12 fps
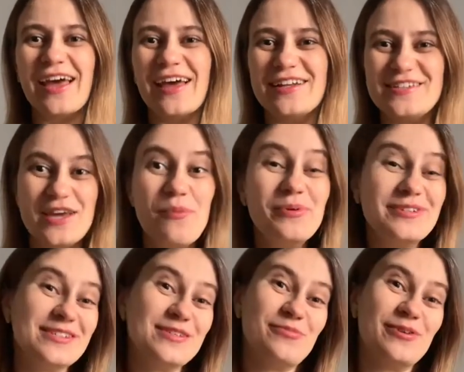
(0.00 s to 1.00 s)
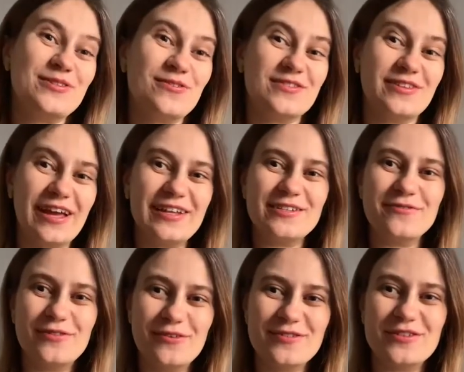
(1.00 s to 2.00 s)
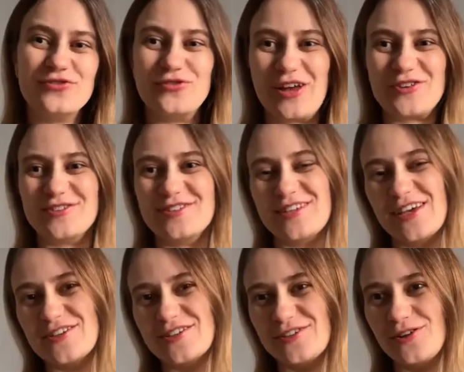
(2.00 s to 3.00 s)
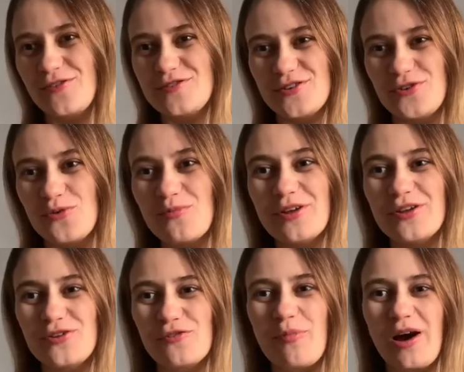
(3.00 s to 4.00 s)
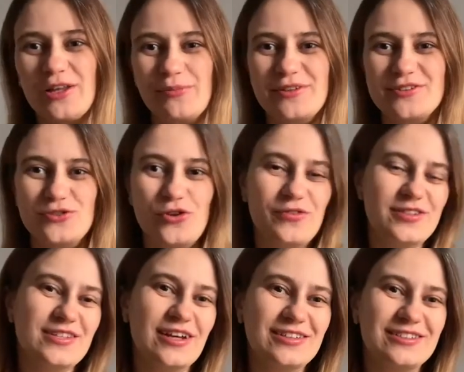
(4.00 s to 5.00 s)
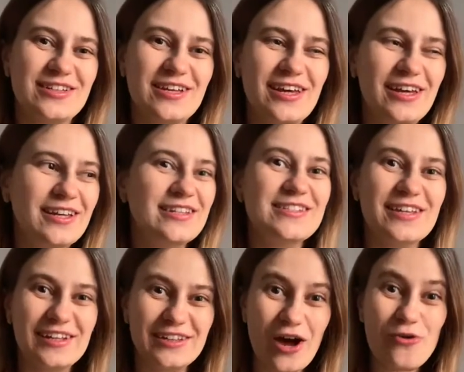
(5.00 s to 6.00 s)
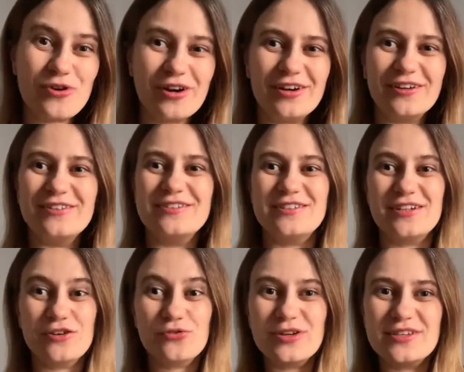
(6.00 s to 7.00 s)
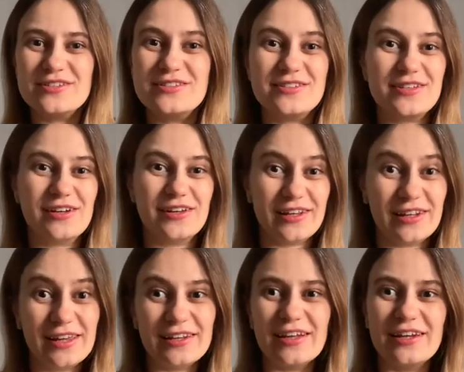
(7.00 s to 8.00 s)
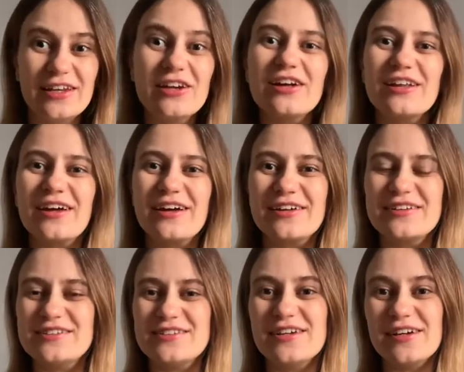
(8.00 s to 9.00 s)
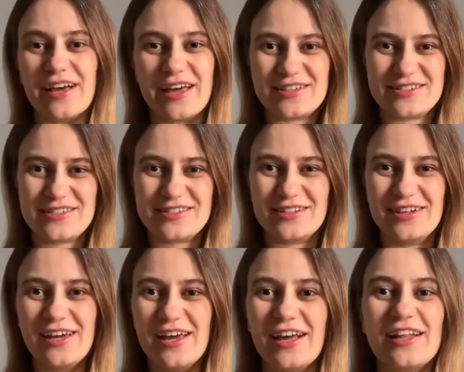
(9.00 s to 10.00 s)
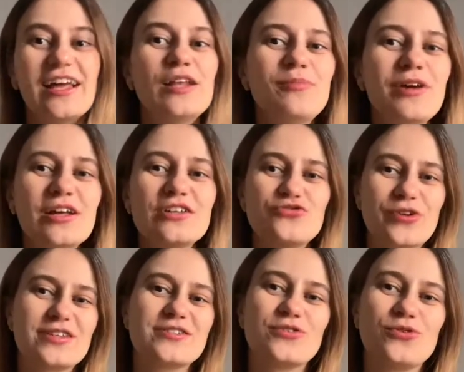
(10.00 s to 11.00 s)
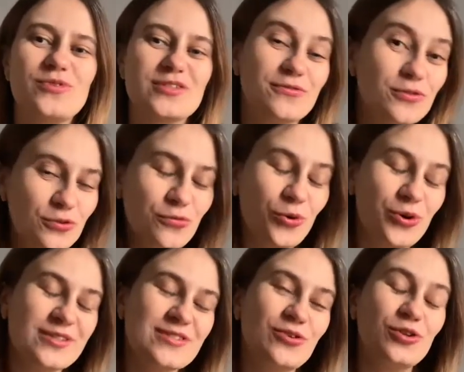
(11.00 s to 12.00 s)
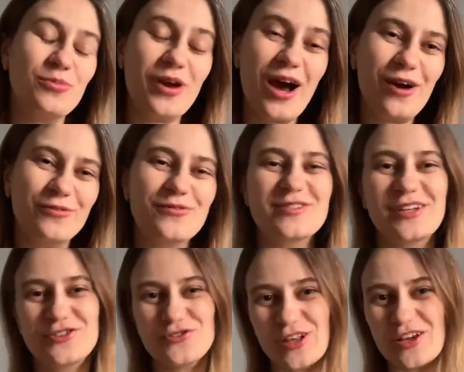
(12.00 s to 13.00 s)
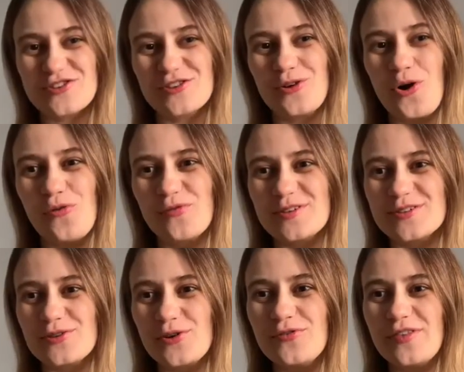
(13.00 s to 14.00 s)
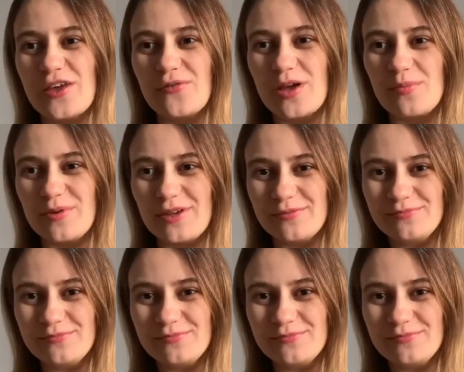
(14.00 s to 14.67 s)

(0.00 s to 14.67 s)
Dear participants of the 95th International Session of the European Youth Parliament in Novi Sad, dear Laura, dear Chris, dear Helena, Nicola, dear guests, let me address you with a few words on behalf of the International Office of the EYP,